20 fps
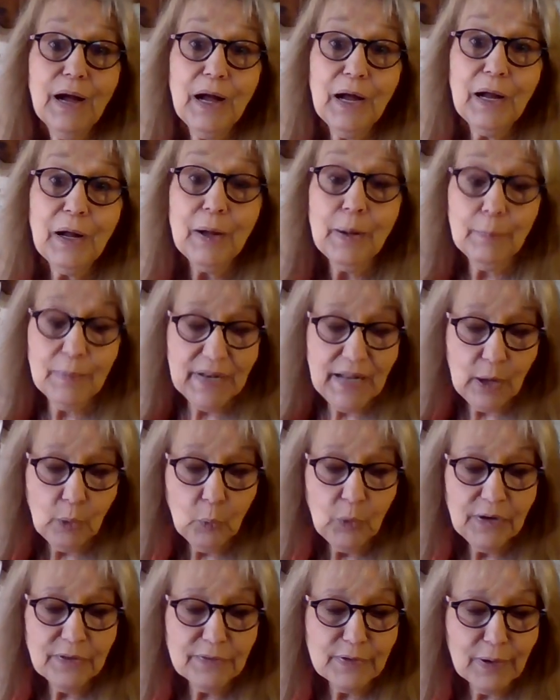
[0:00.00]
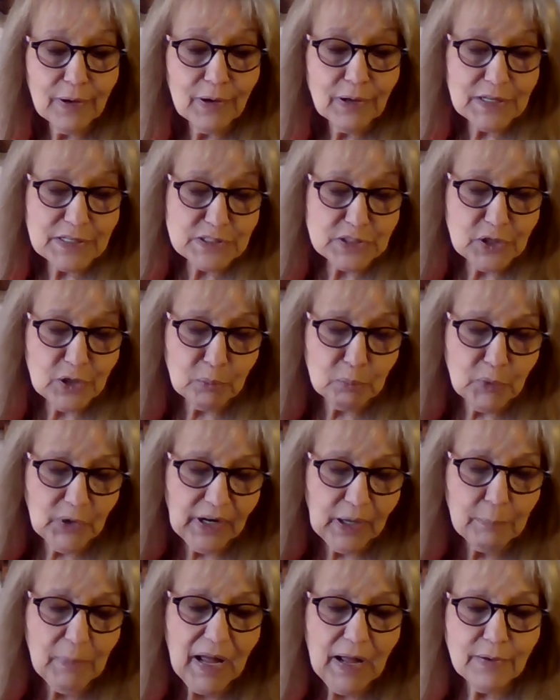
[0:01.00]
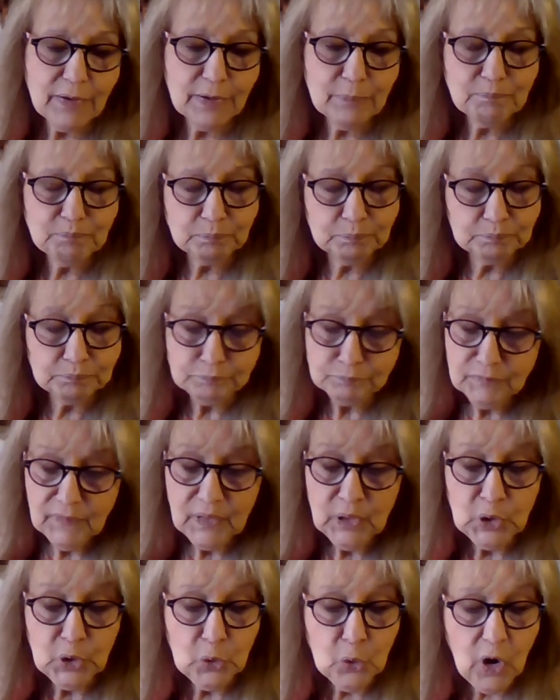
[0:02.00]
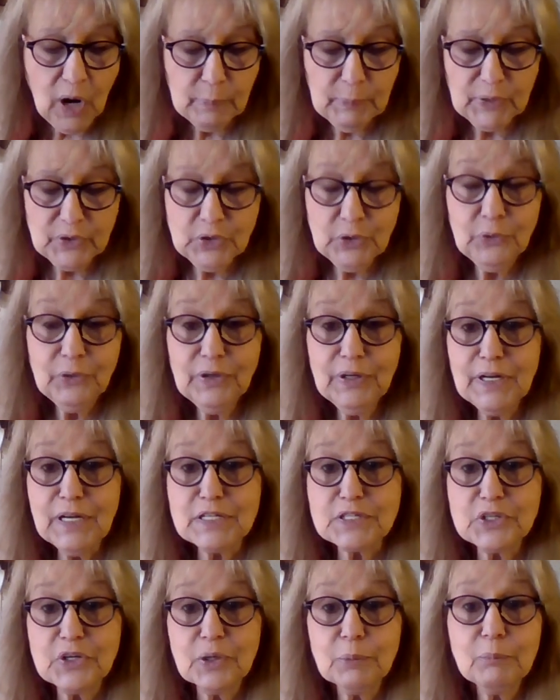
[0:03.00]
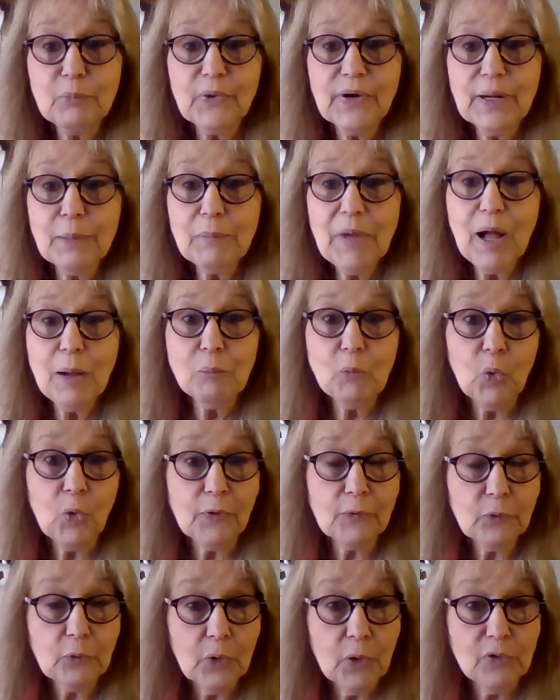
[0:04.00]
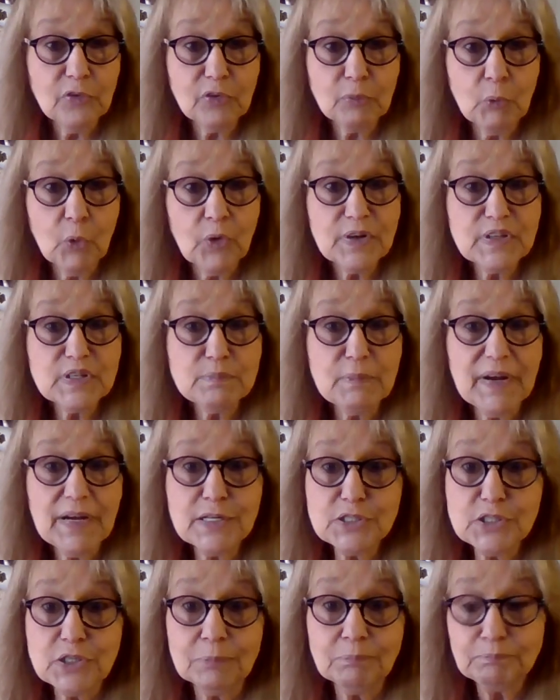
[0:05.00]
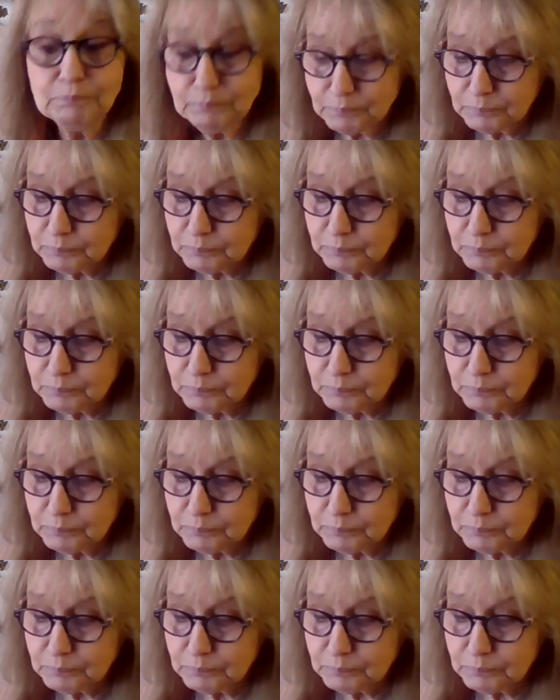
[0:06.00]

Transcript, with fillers: Um, and that wheel is going to bring about new opportunity. It's going to bring about more growth, more expansion.